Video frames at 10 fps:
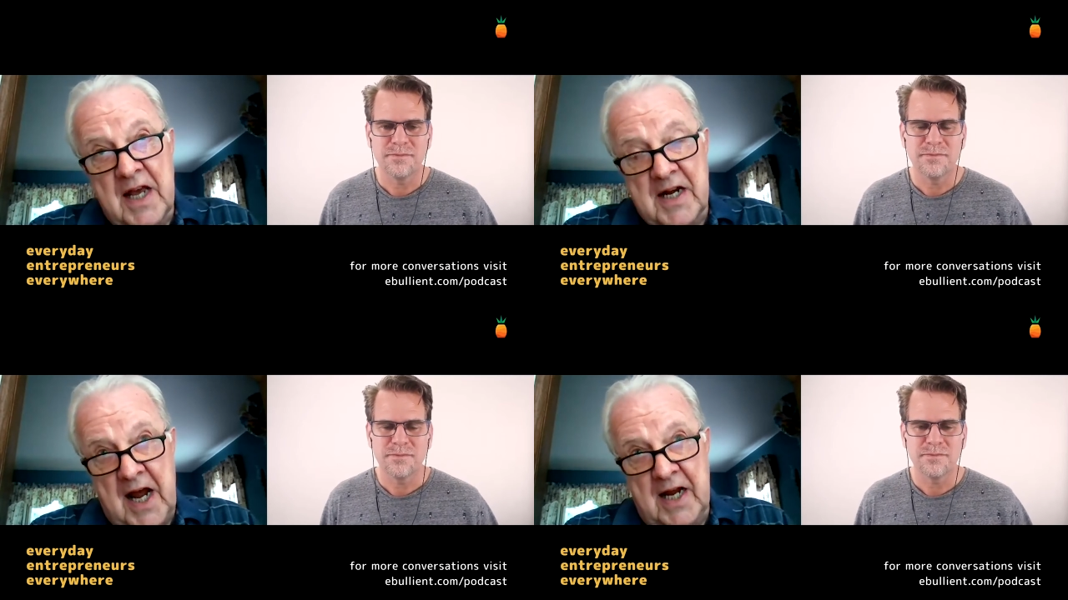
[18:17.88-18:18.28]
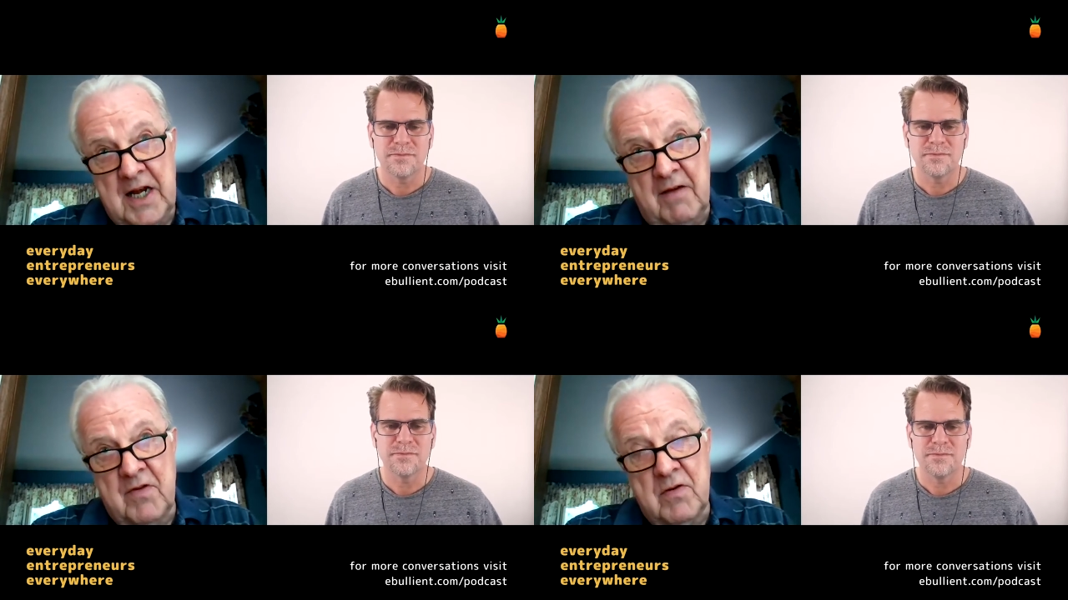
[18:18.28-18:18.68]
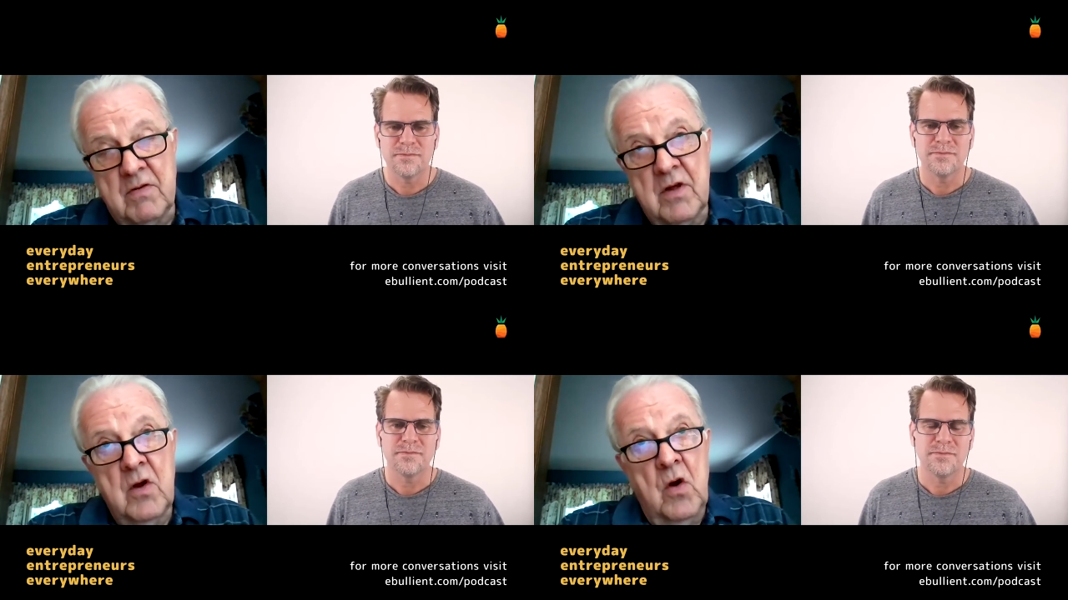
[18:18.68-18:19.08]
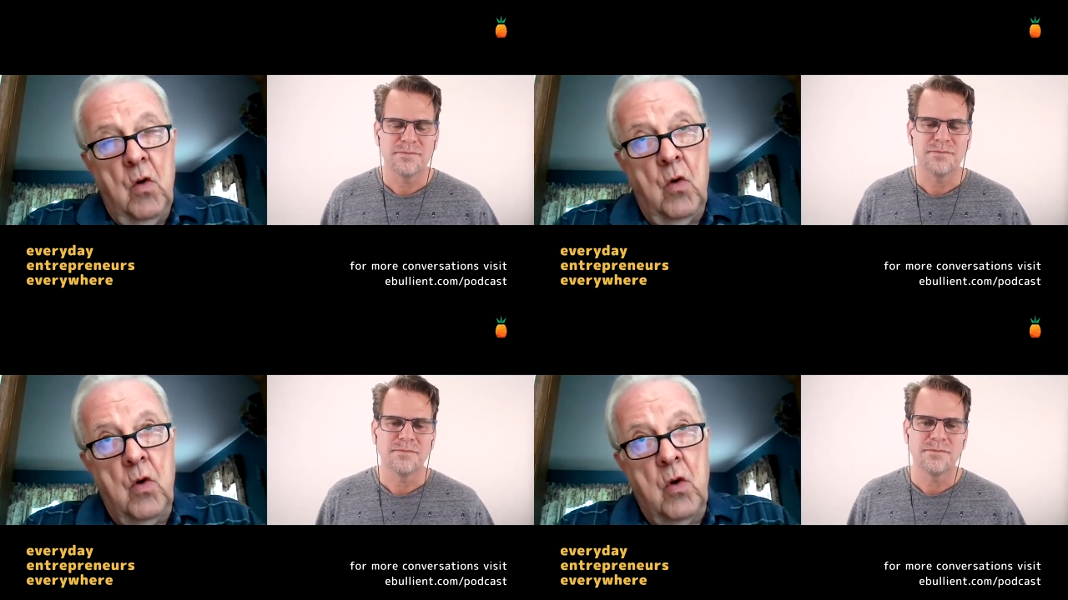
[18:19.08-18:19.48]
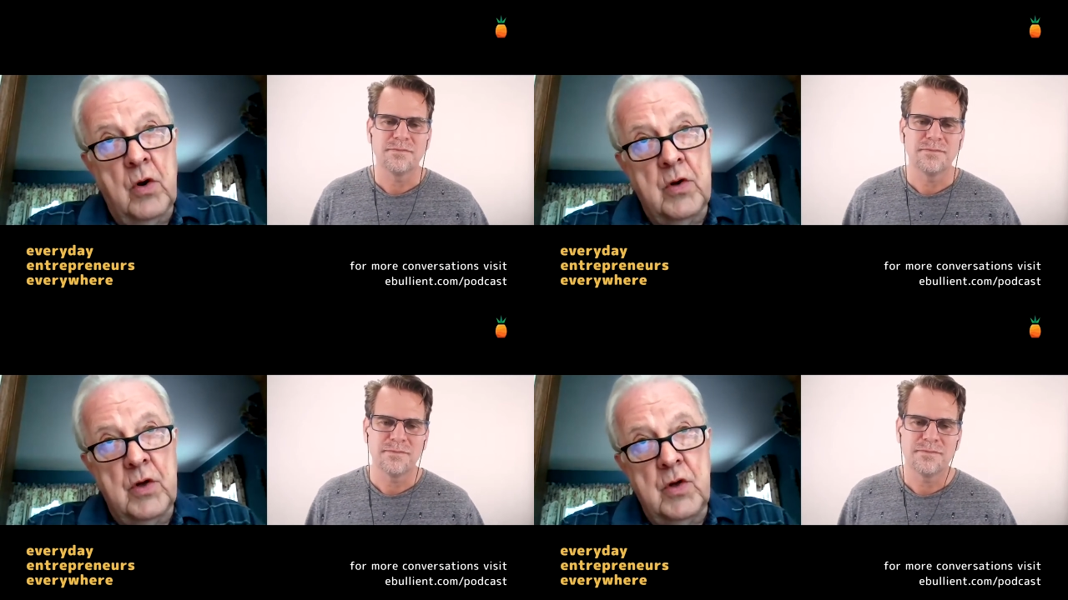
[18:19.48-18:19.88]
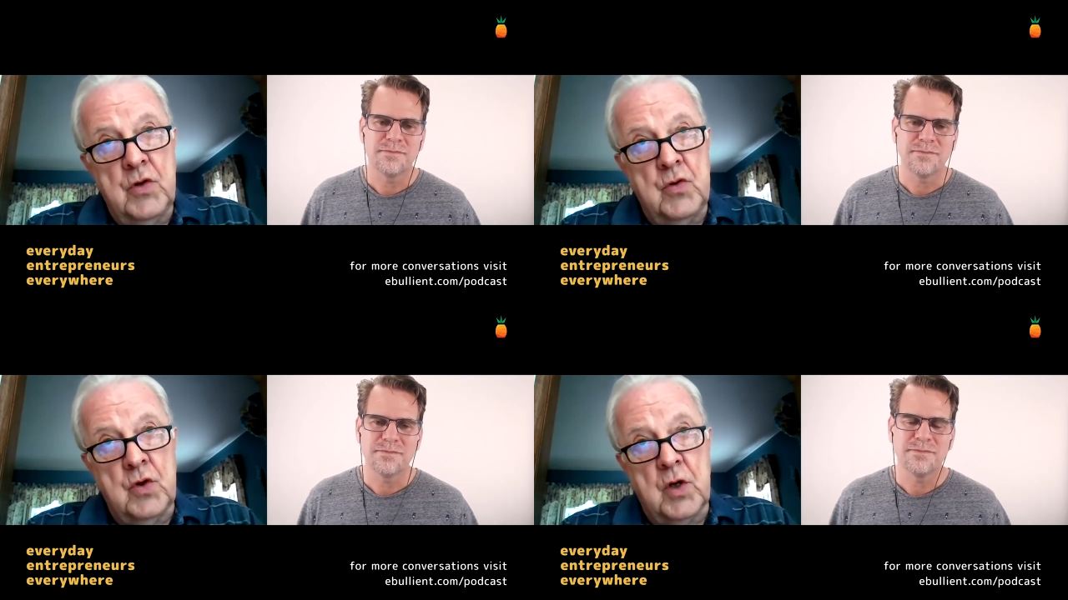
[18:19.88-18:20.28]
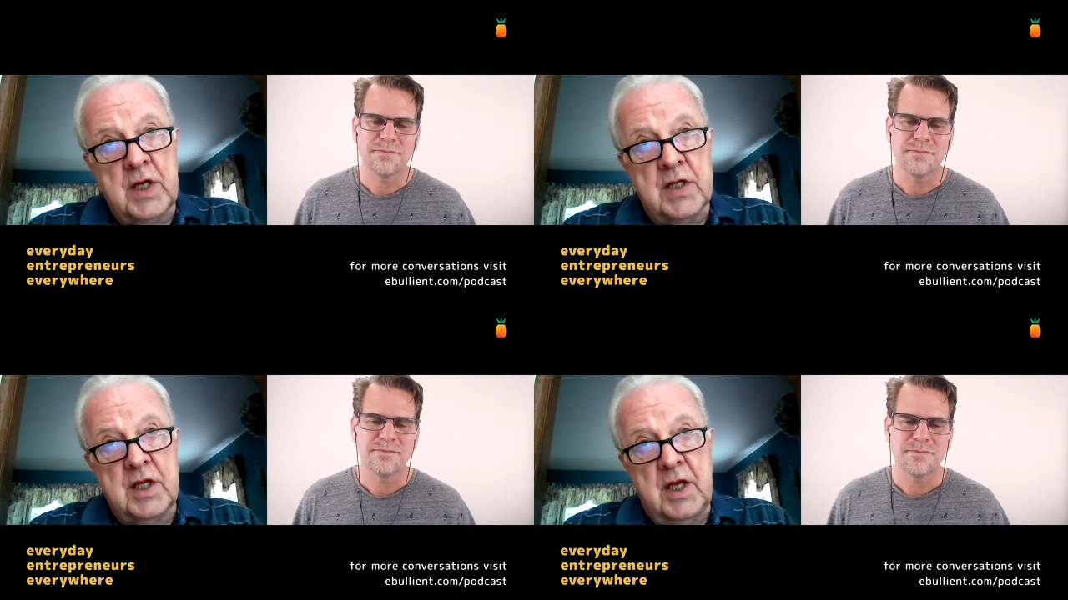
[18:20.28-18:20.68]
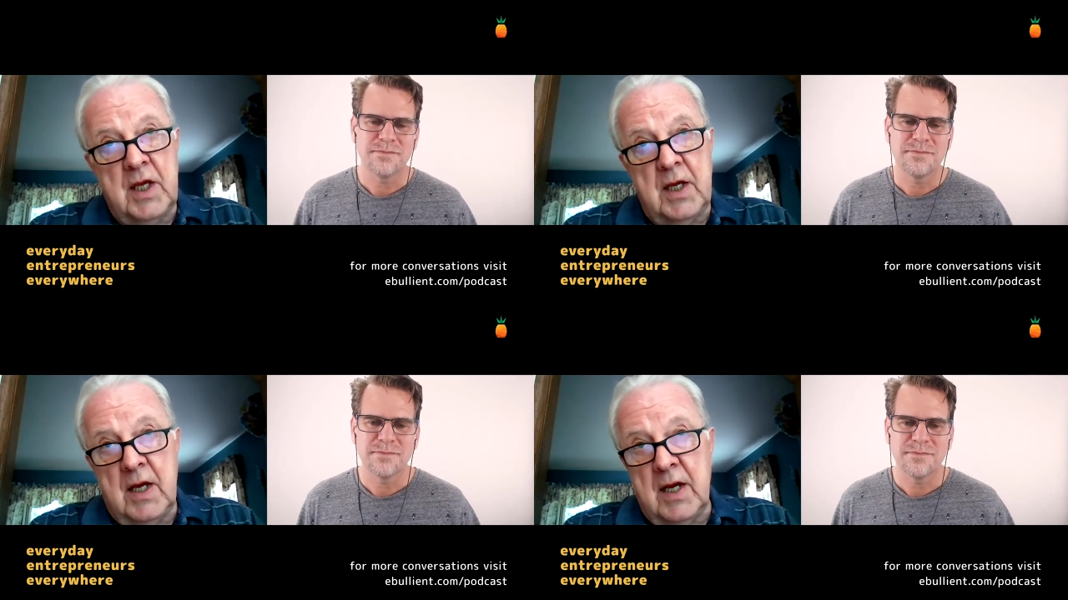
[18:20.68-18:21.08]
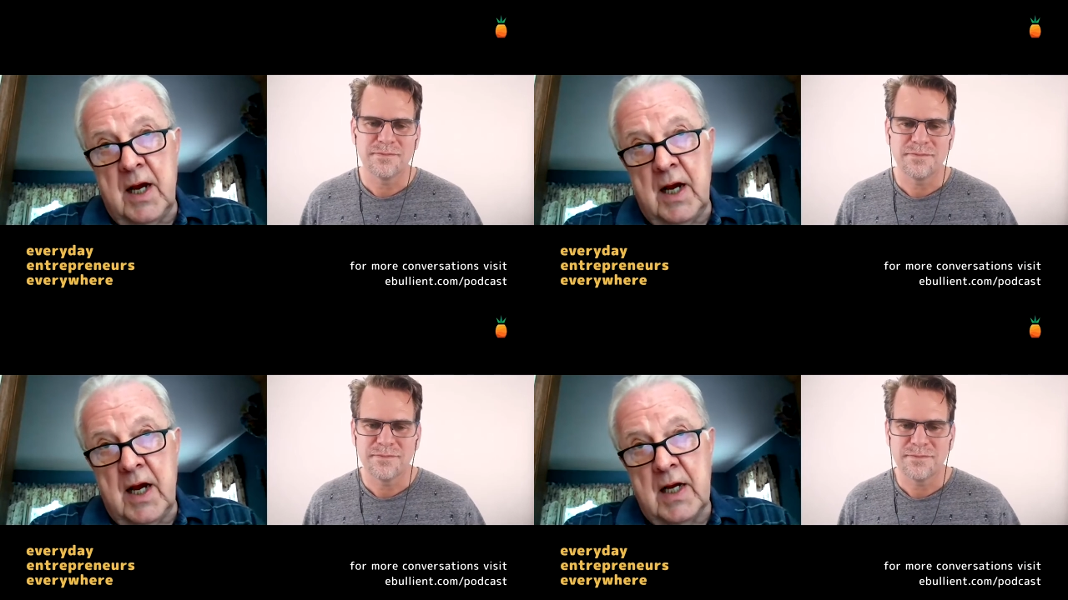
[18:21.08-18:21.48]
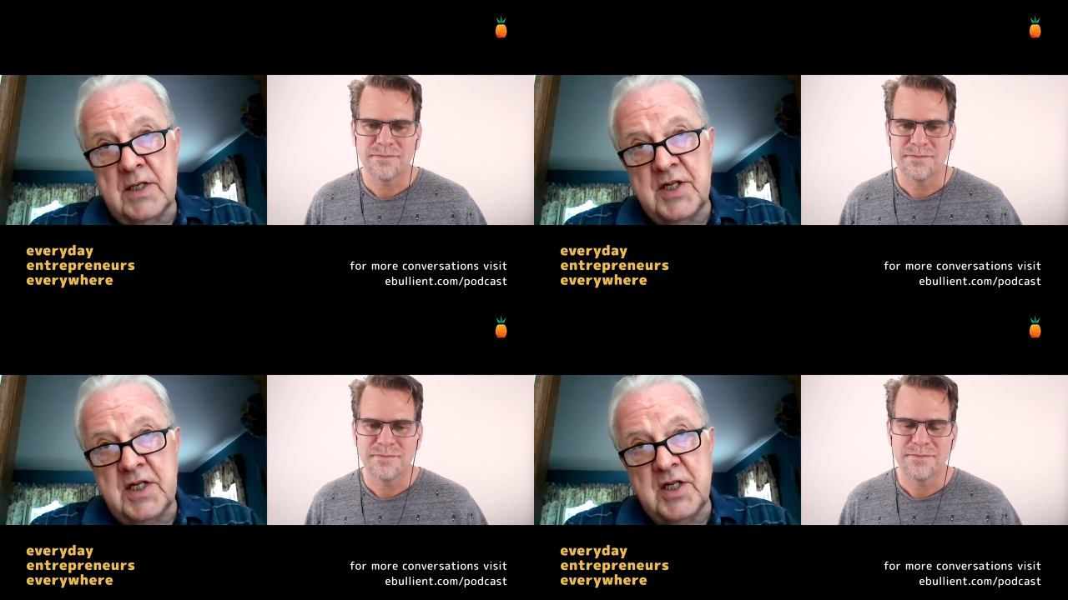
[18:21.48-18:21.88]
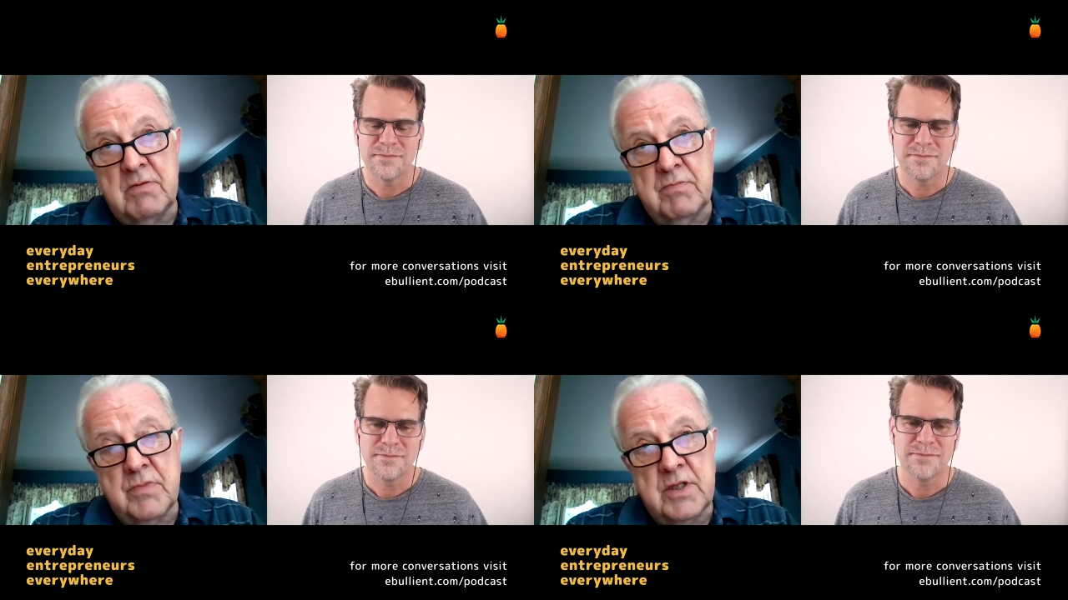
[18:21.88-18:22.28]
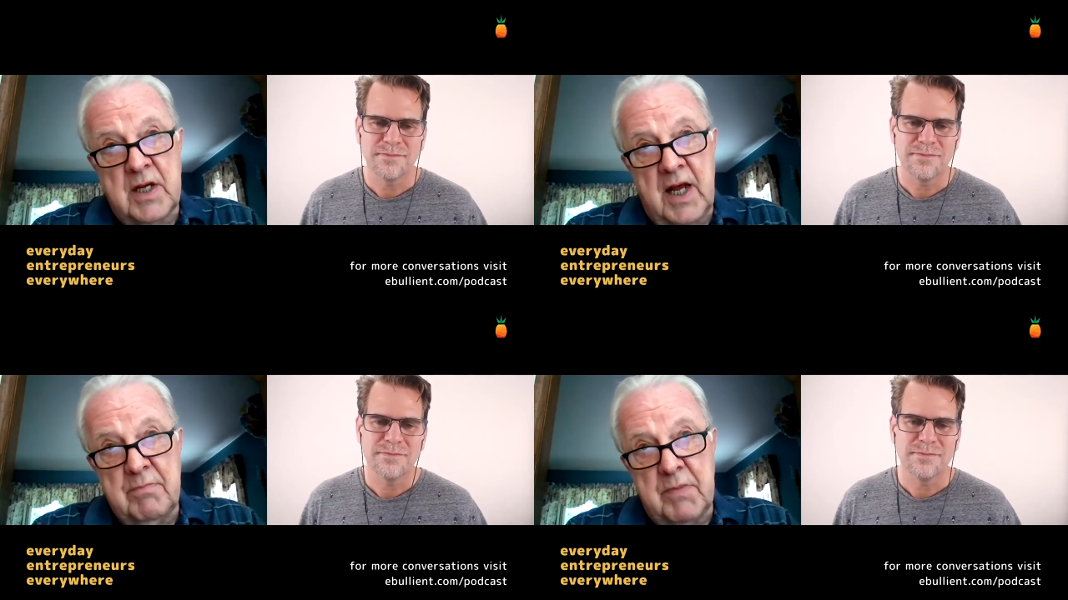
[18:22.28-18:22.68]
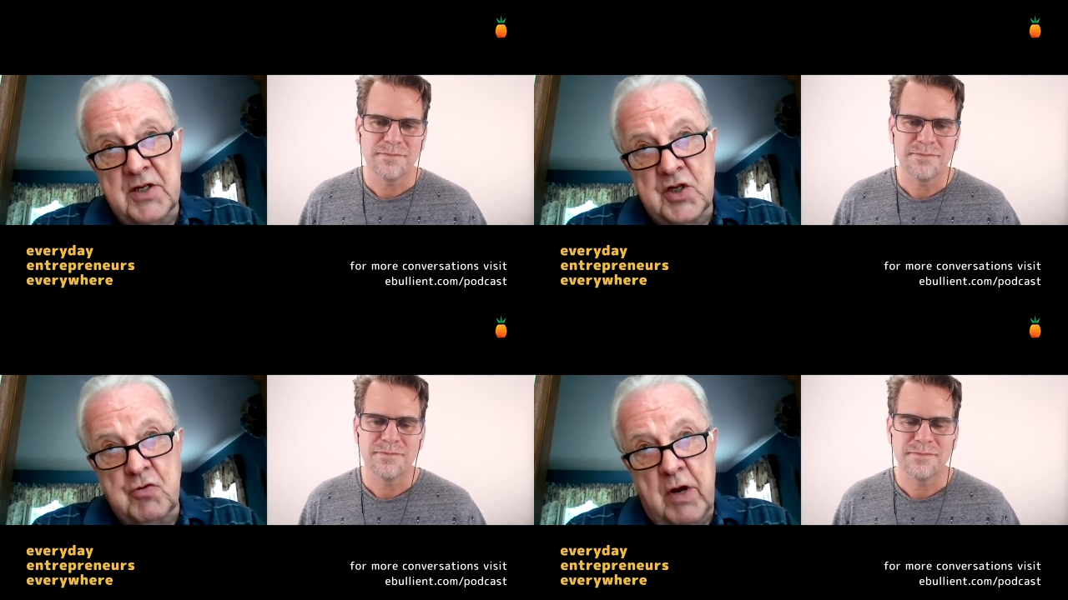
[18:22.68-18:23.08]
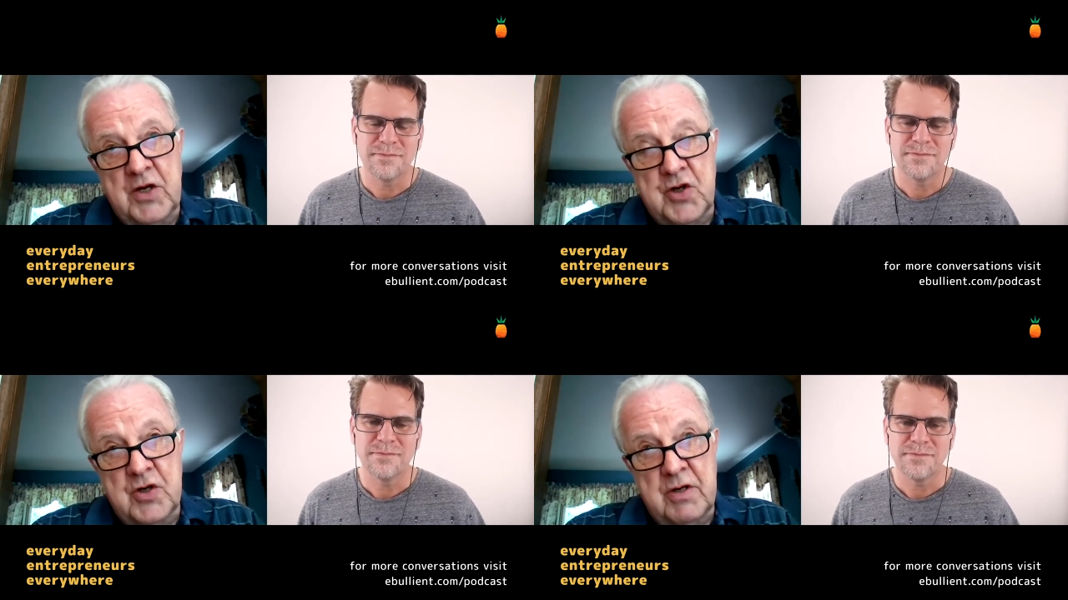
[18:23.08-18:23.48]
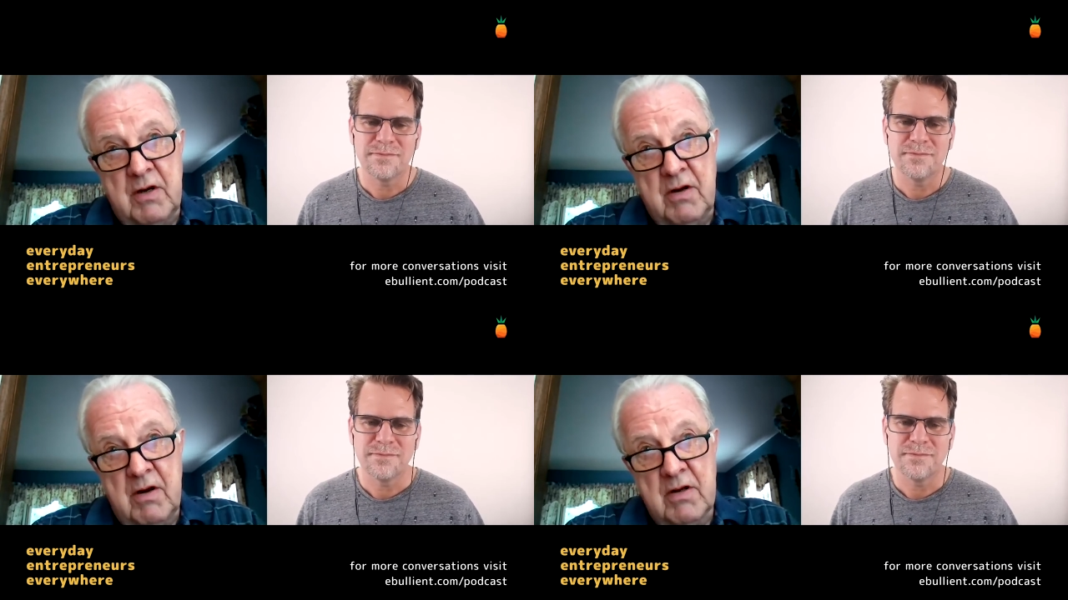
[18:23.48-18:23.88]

Speaker 1: at a high level or you look at the uh, systems administration